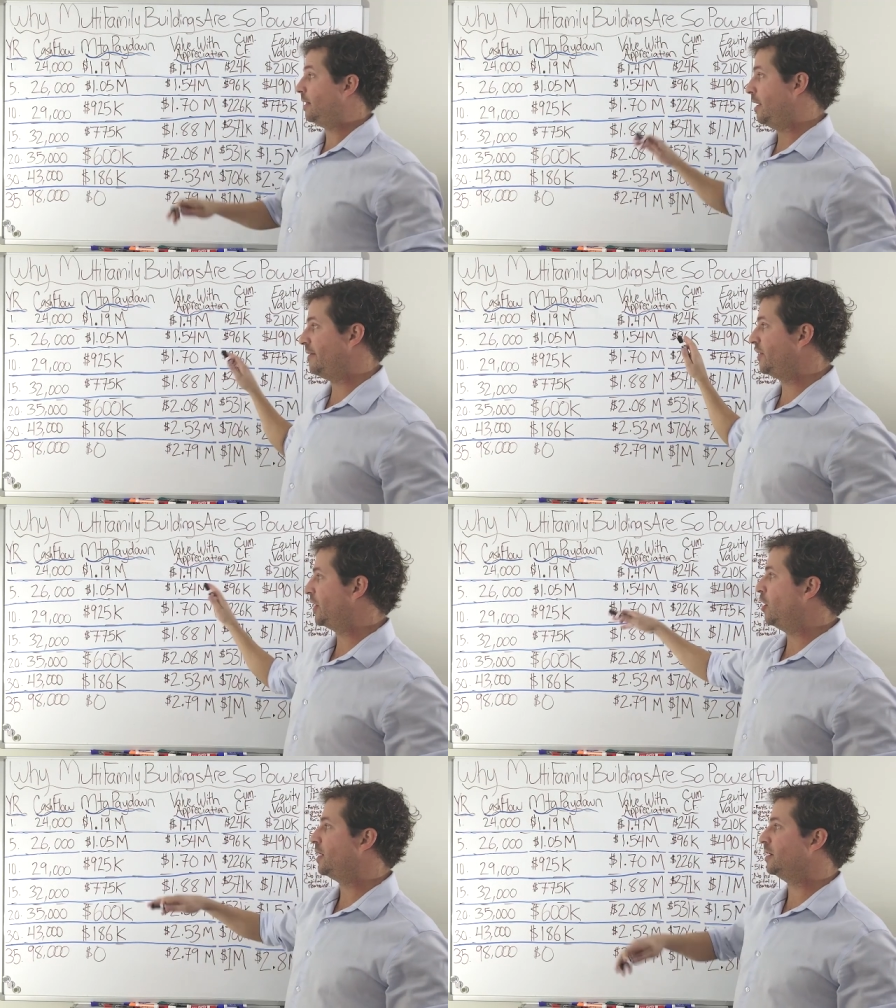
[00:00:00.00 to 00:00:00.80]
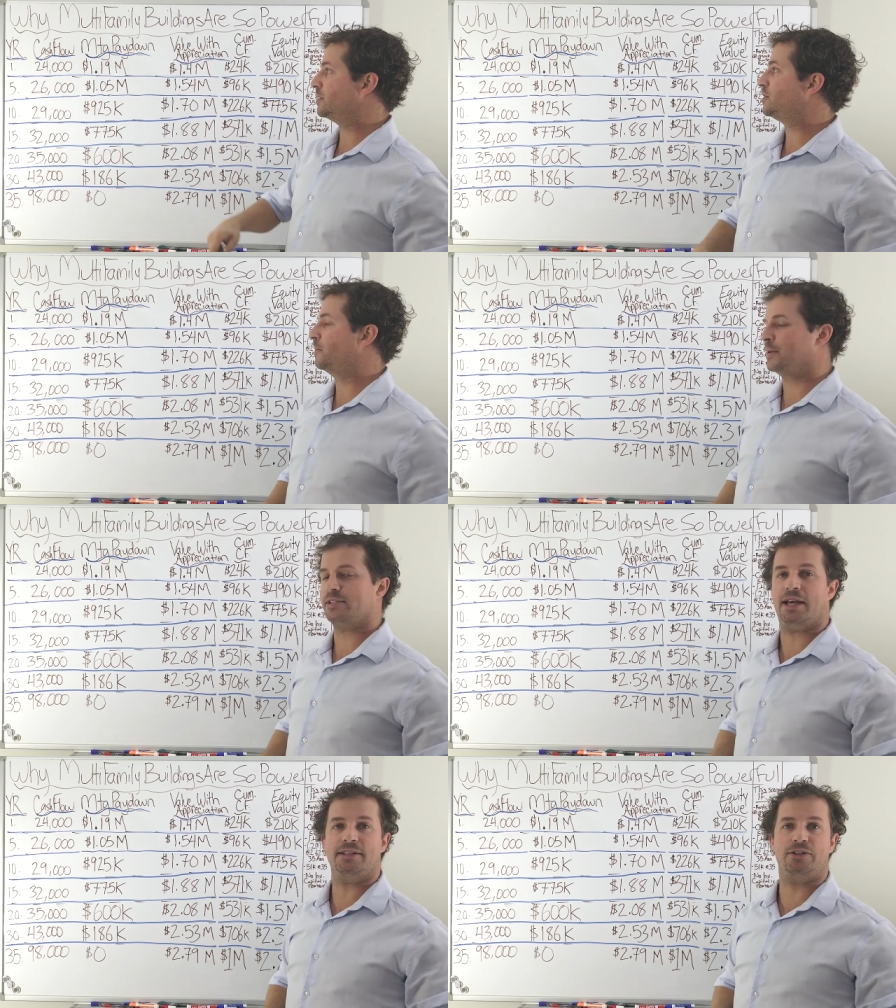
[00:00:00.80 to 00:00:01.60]
Everything on here is
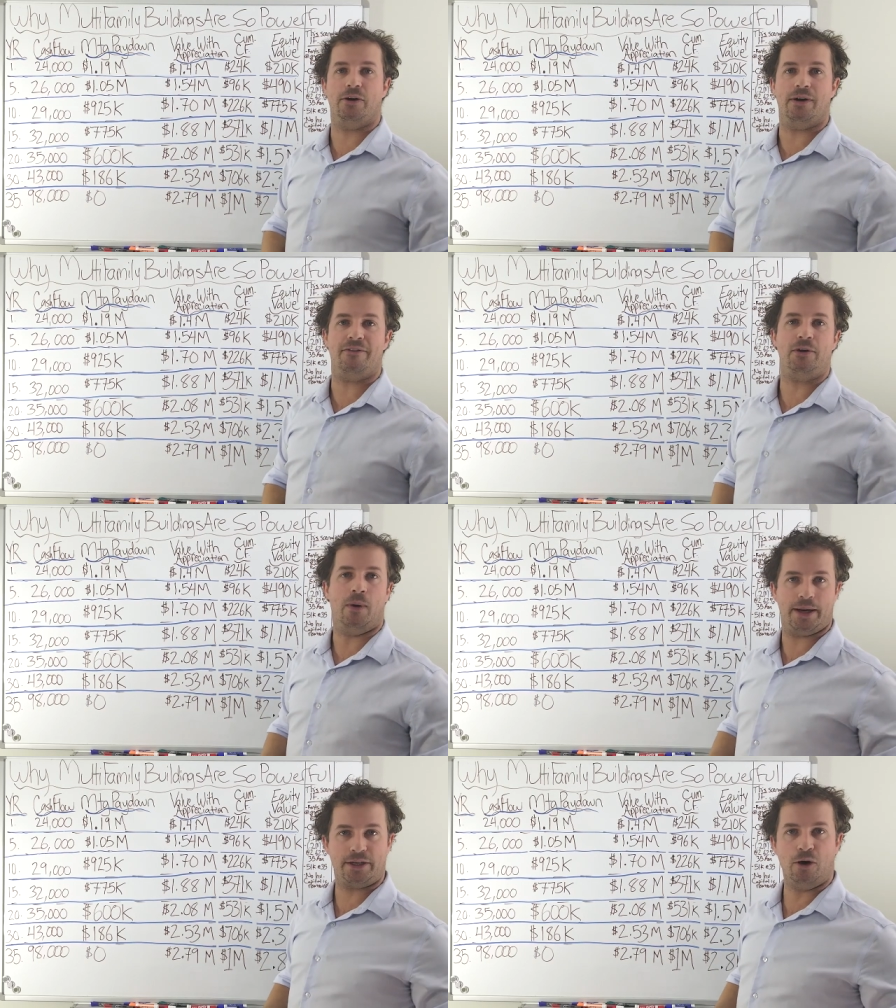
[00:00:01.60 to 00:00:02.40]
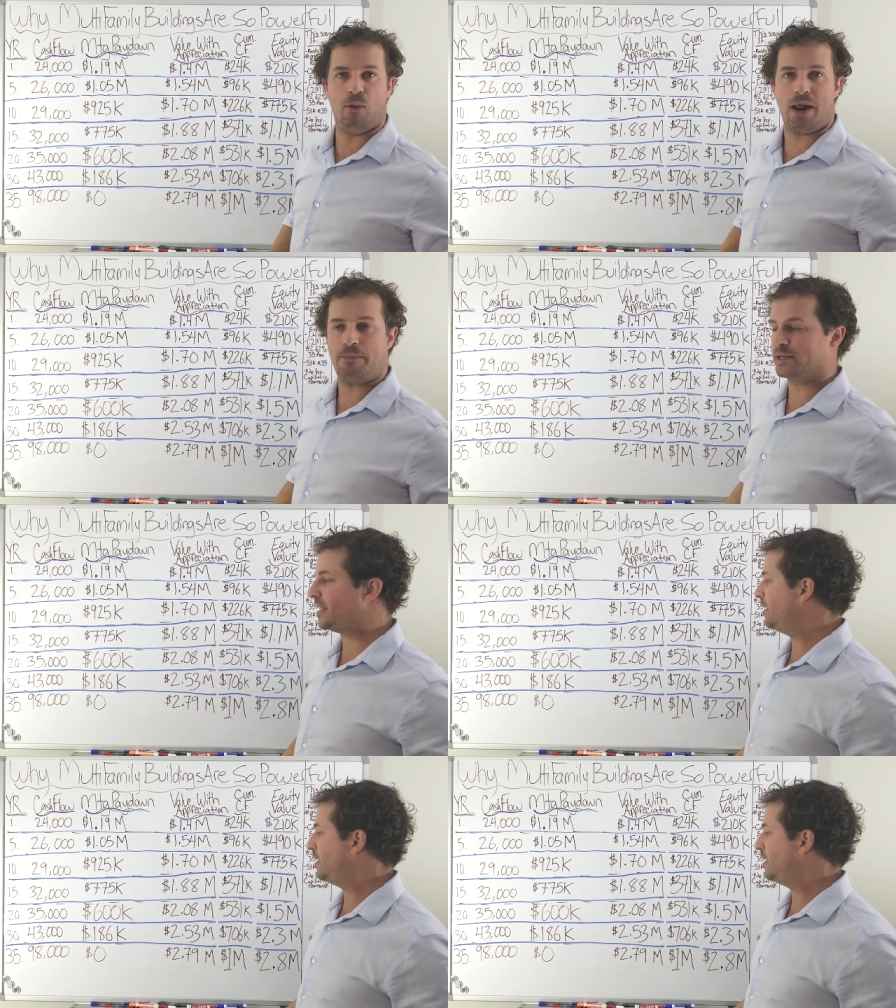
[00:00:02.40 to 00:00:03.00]
2%, so if you wanted to go 1%,